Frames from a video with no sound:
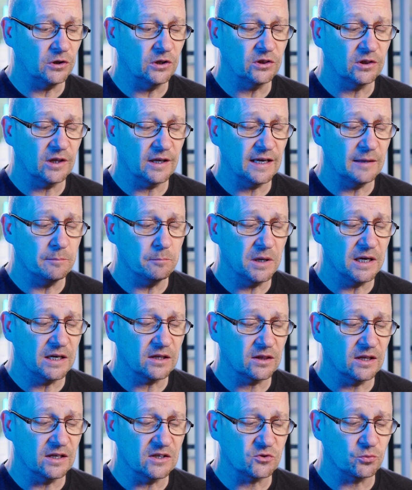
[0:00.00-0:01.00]
that they
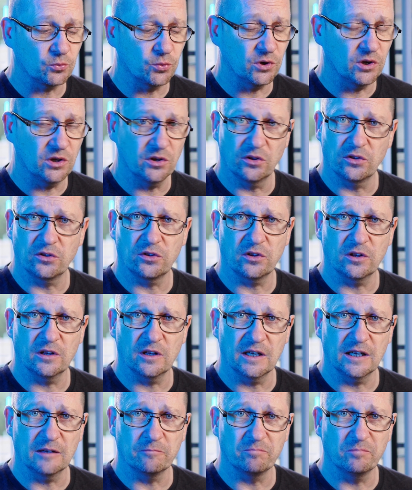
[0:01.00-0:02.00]
make this with
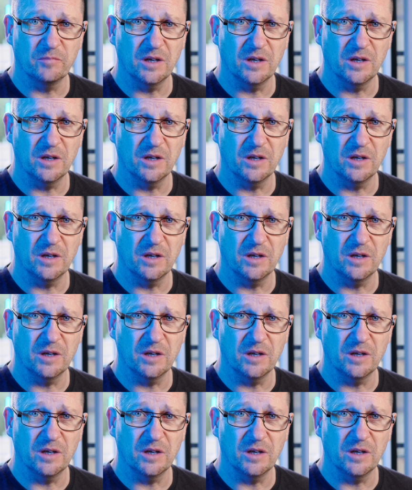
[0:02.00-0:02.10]
like